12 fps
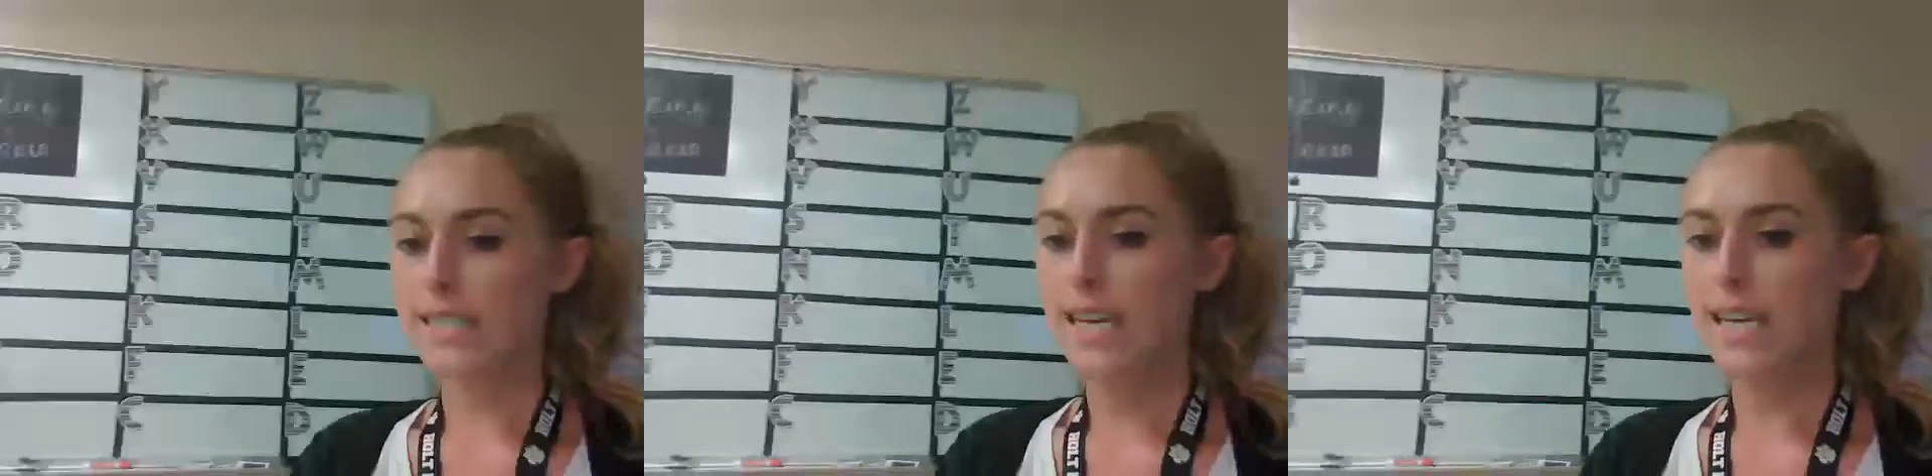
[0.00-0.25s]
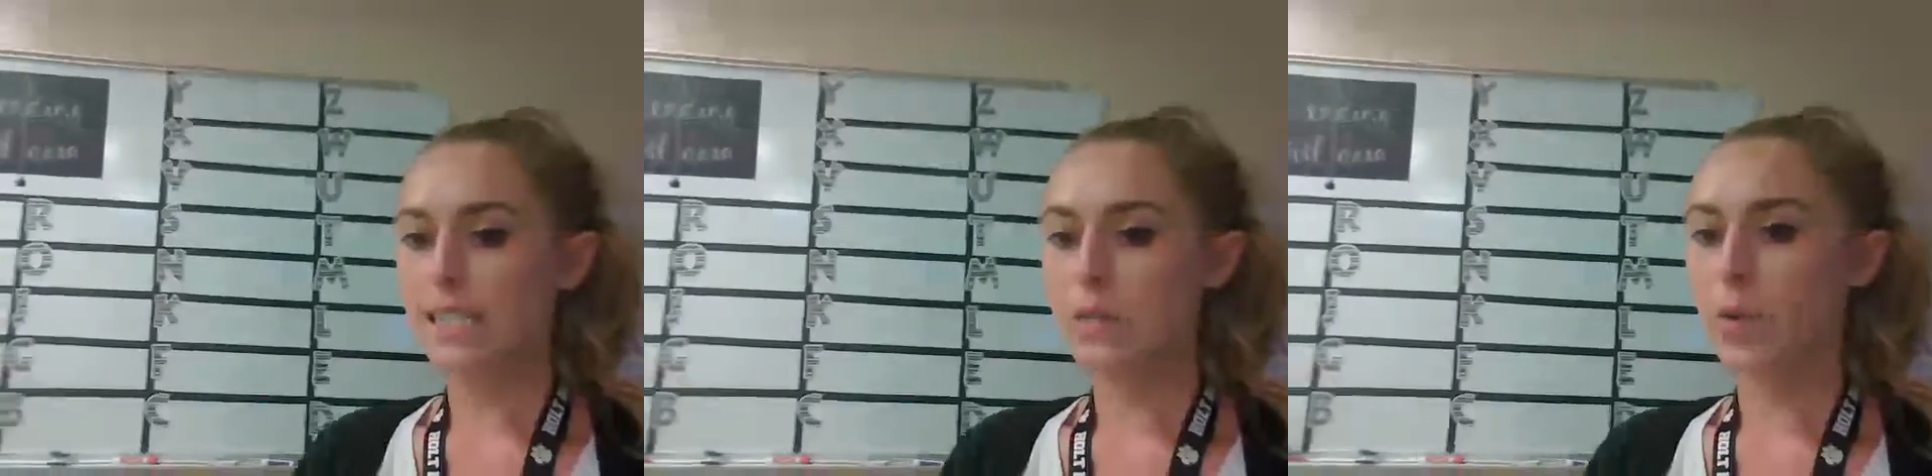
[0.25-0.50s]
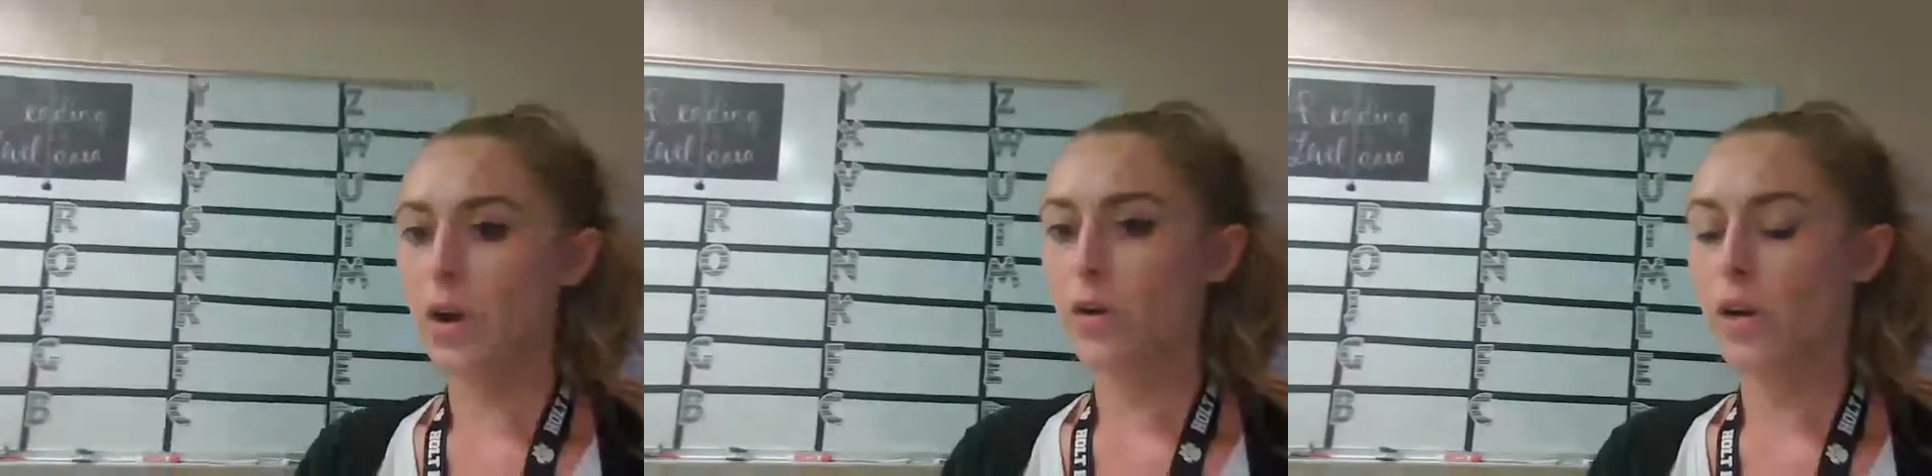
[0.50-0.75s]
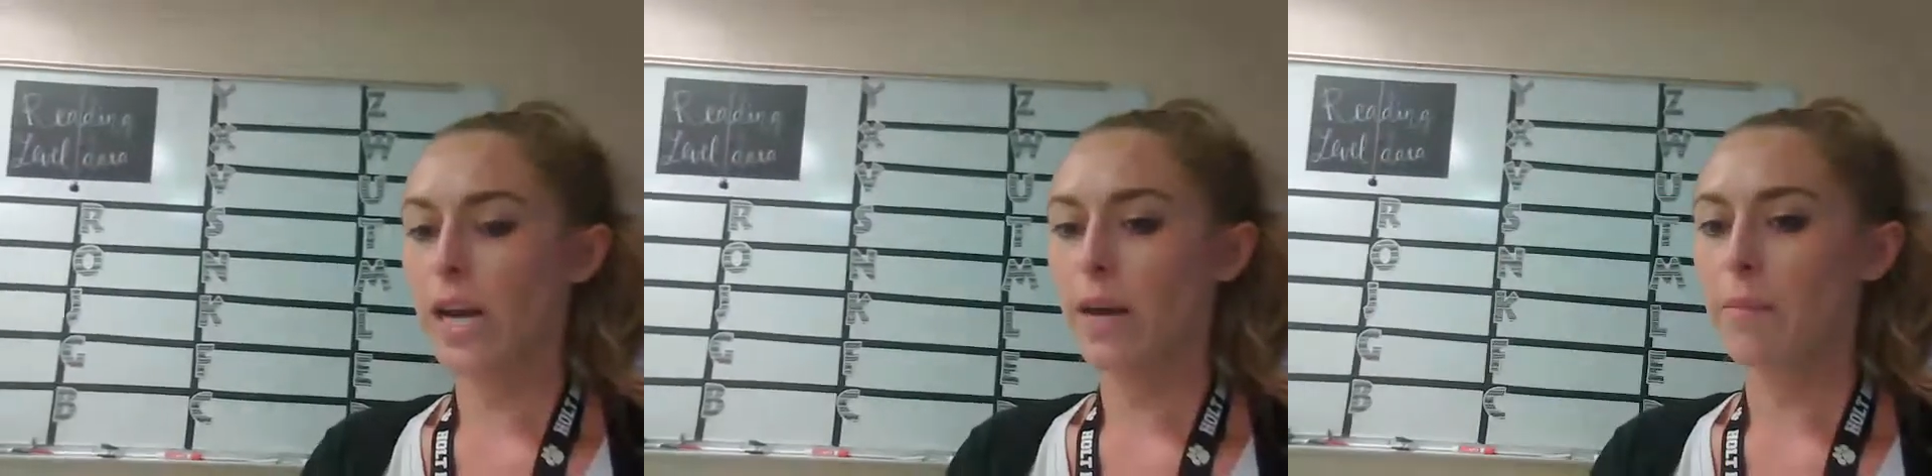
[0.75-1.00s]
Kids
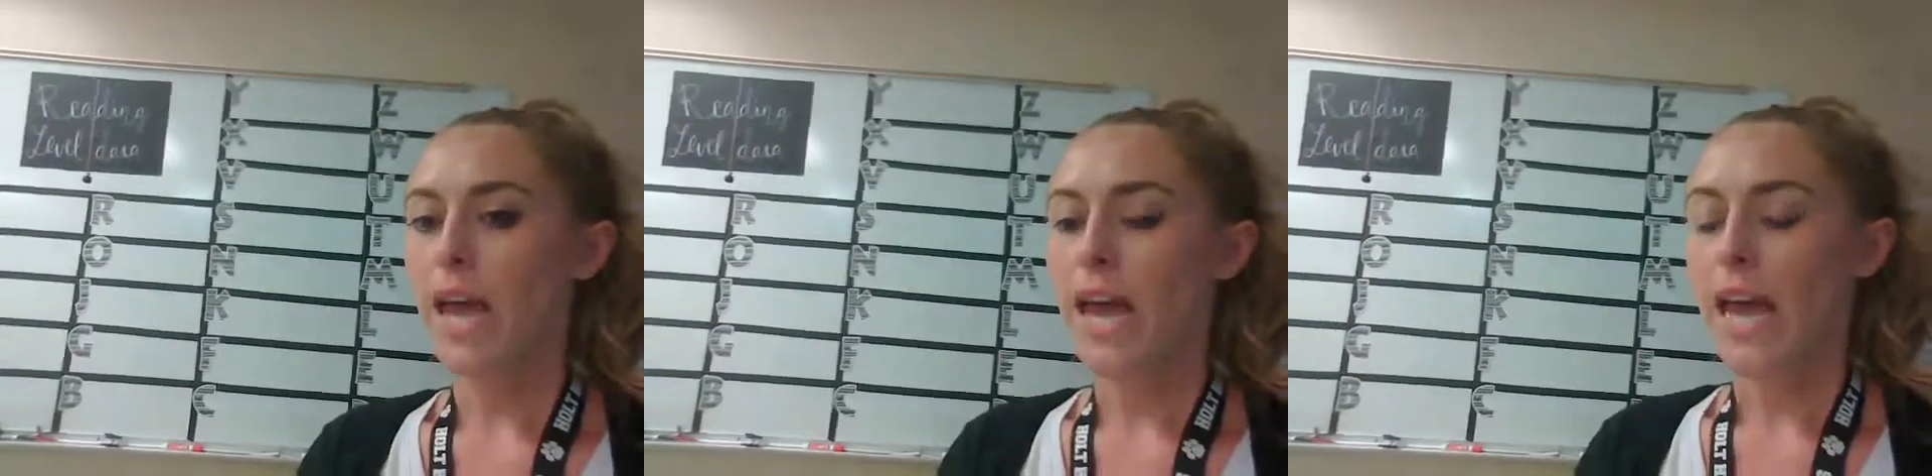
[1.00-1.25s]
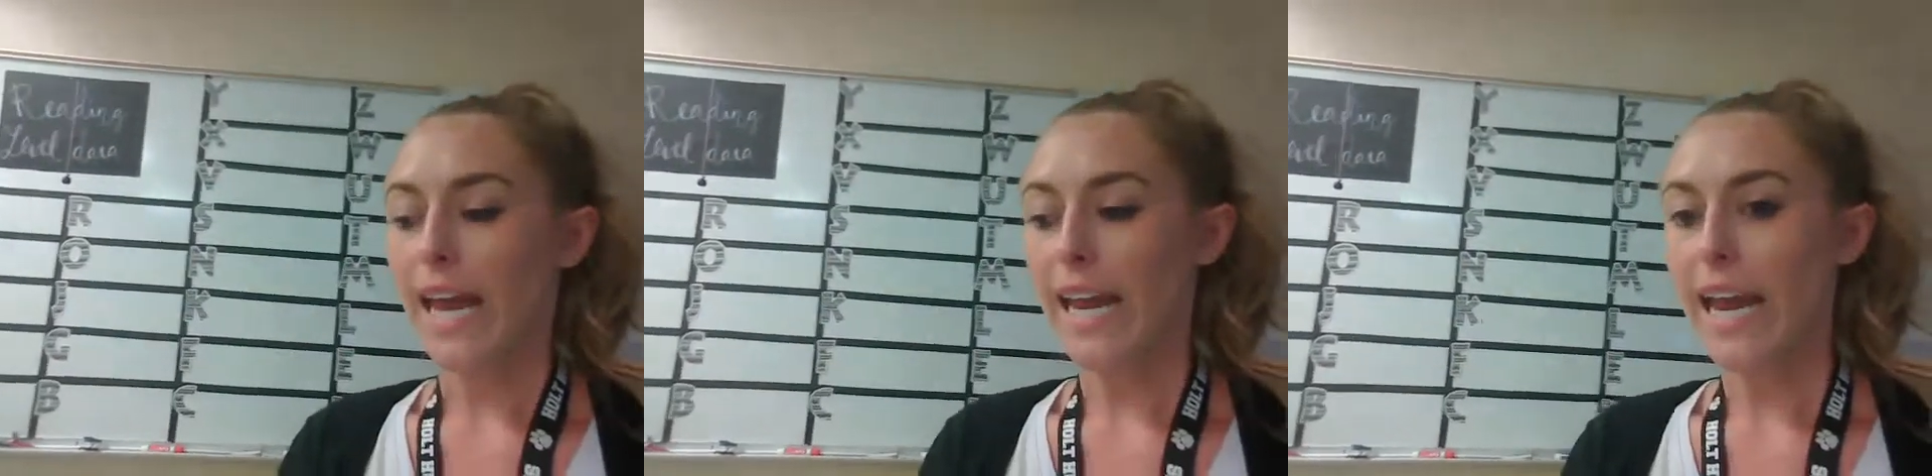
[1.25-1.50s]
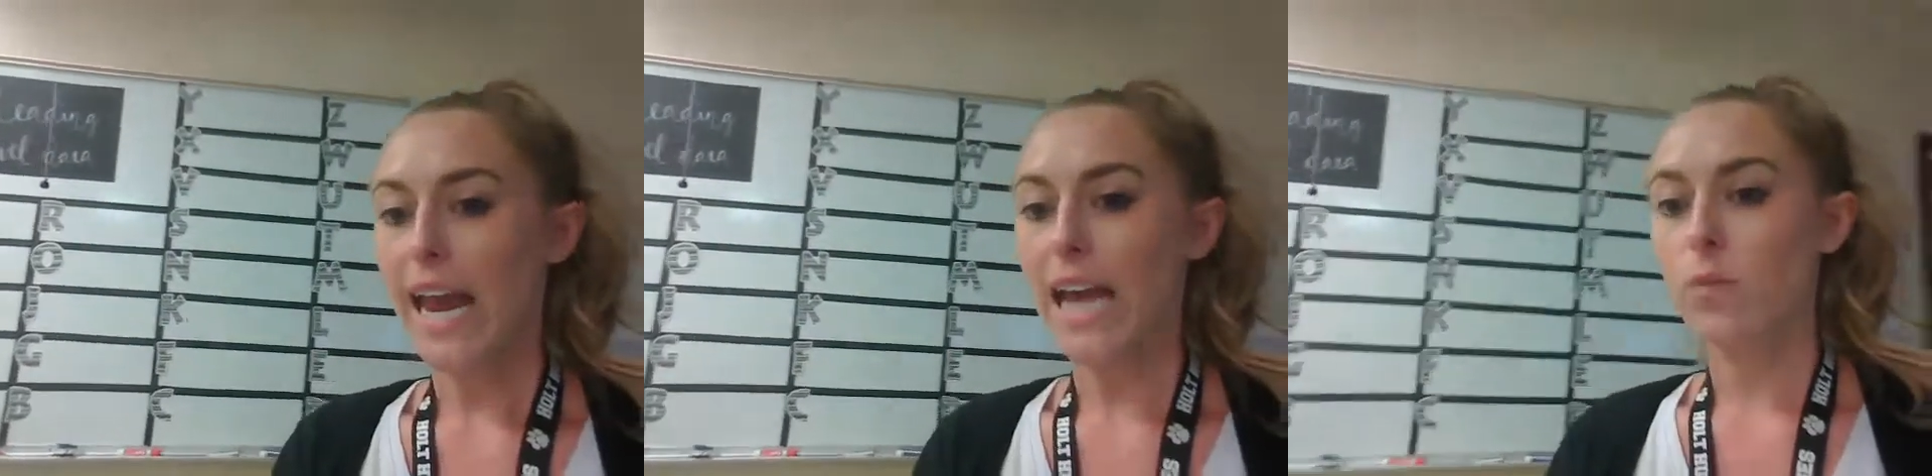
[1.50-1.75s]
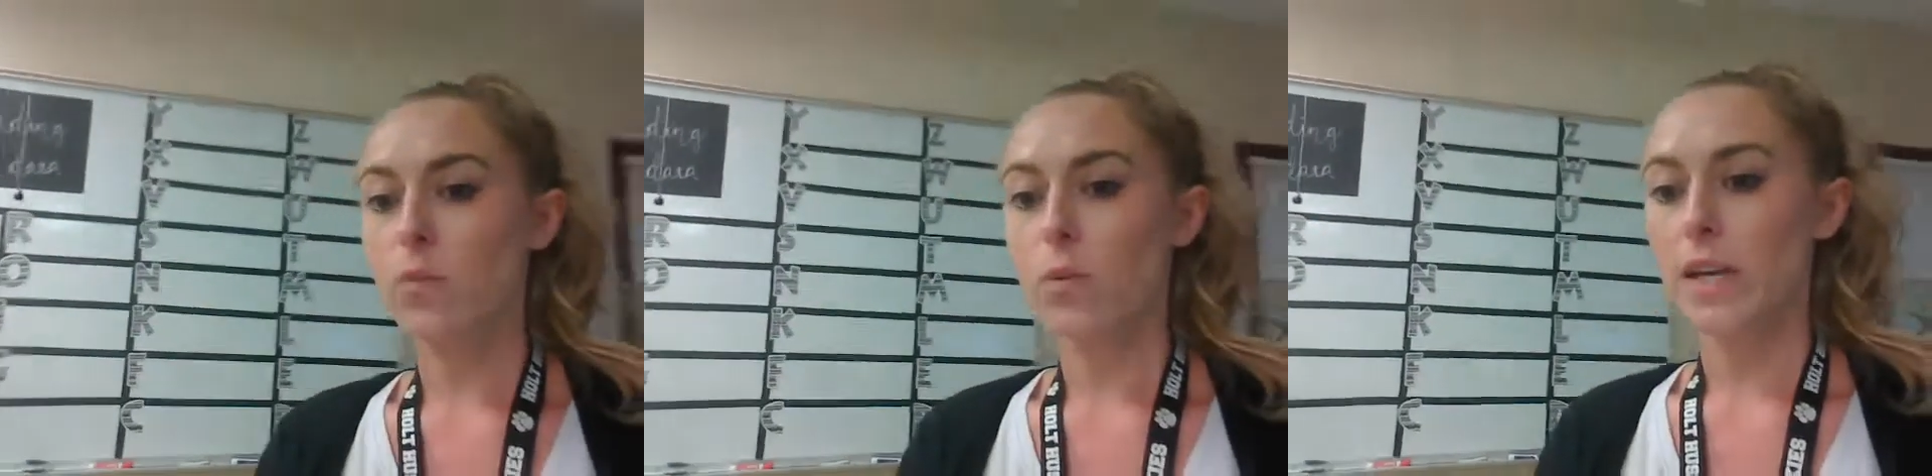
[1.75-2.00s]
program, and